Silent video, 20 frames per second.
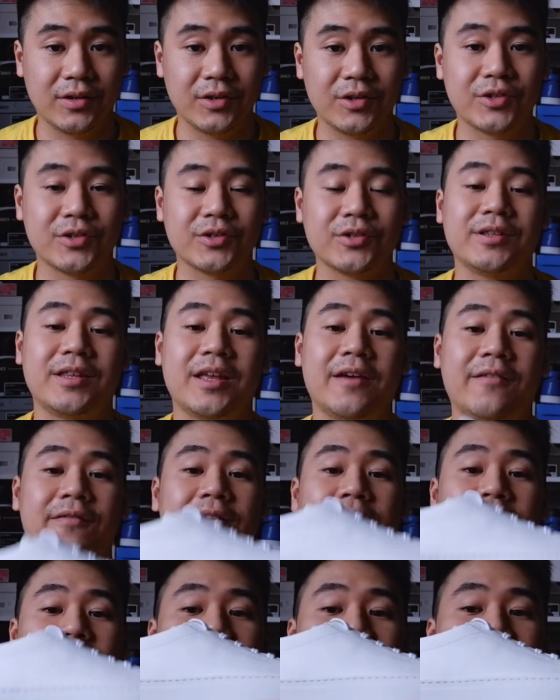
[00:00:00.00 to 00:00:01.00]
you should
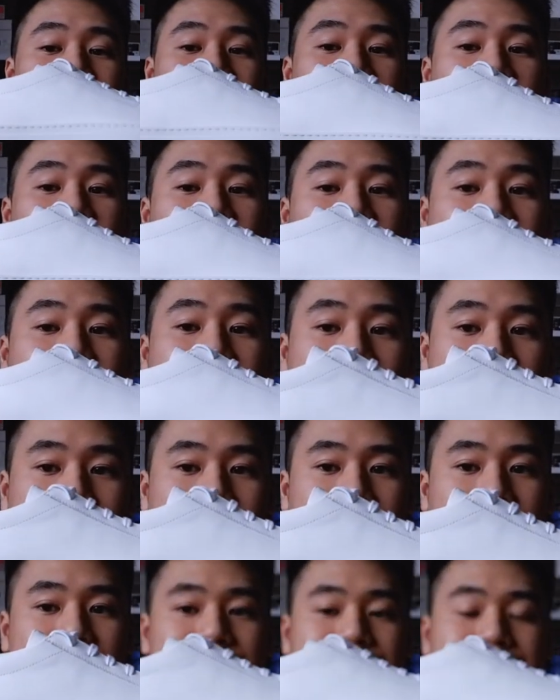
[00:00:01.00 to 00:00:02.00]
definitely buy
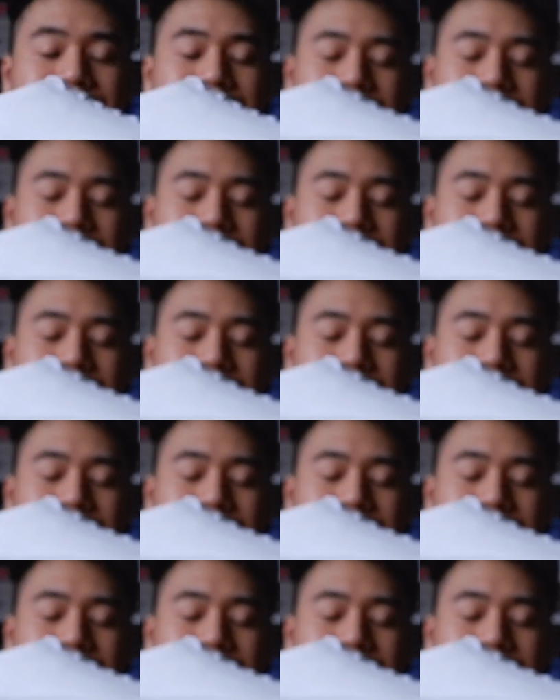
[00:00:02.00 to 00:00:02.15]
these.